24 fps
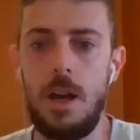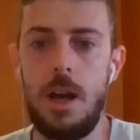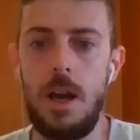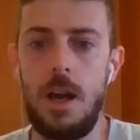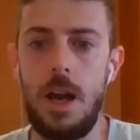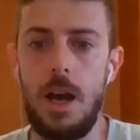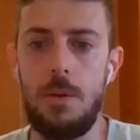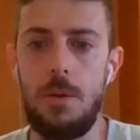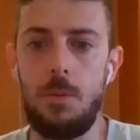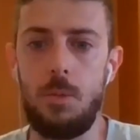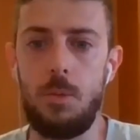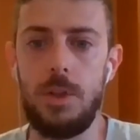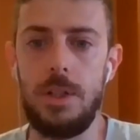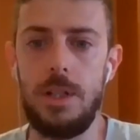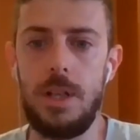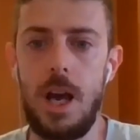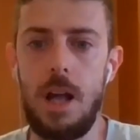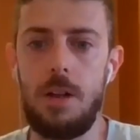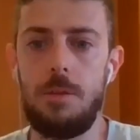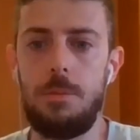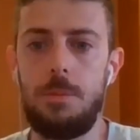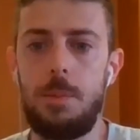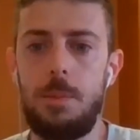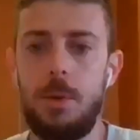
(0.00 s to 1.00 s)
And with the
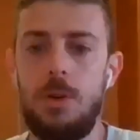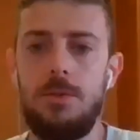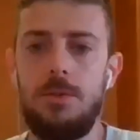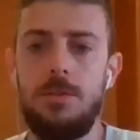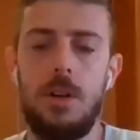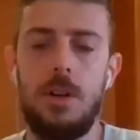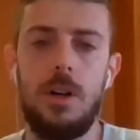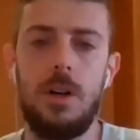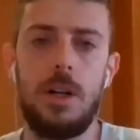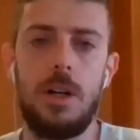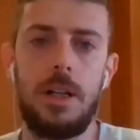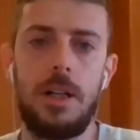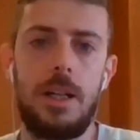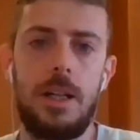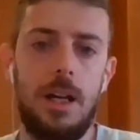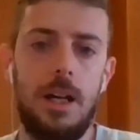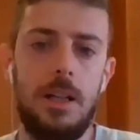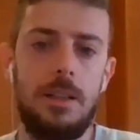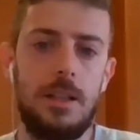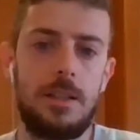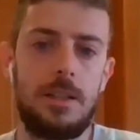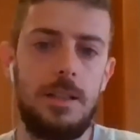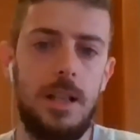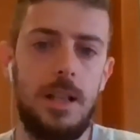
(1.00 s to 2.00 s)
help of
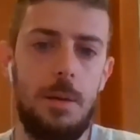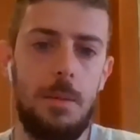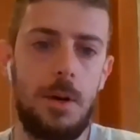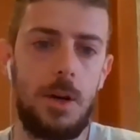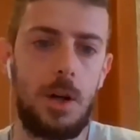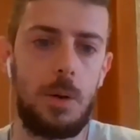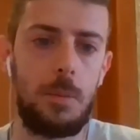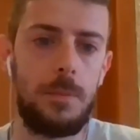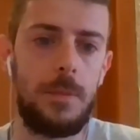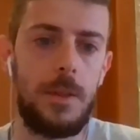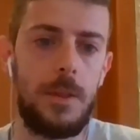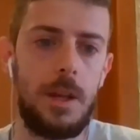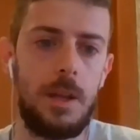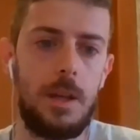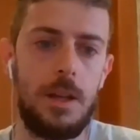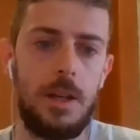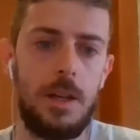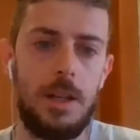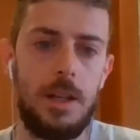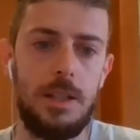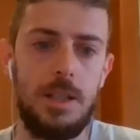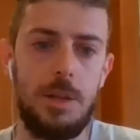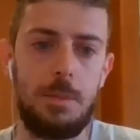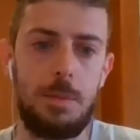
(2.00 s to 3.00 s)
Caritas Lebanon,
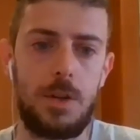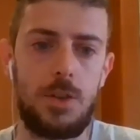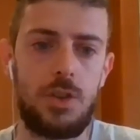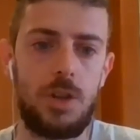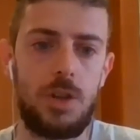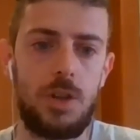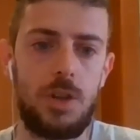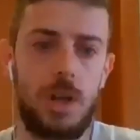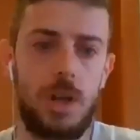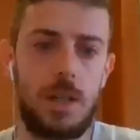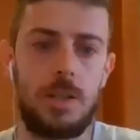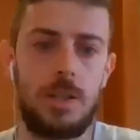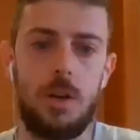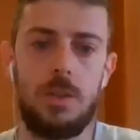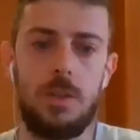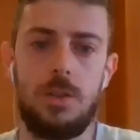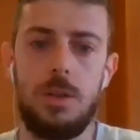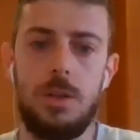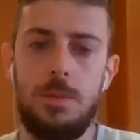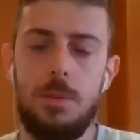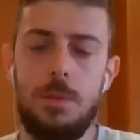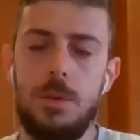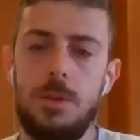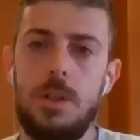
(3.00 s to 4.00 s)
the project has
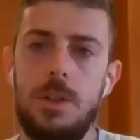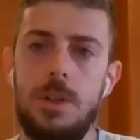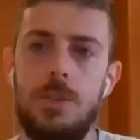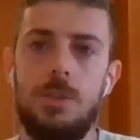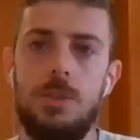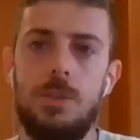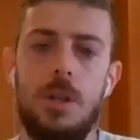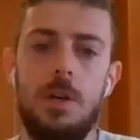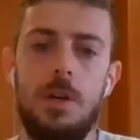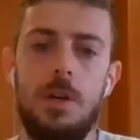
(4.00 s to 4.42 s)
contributed to the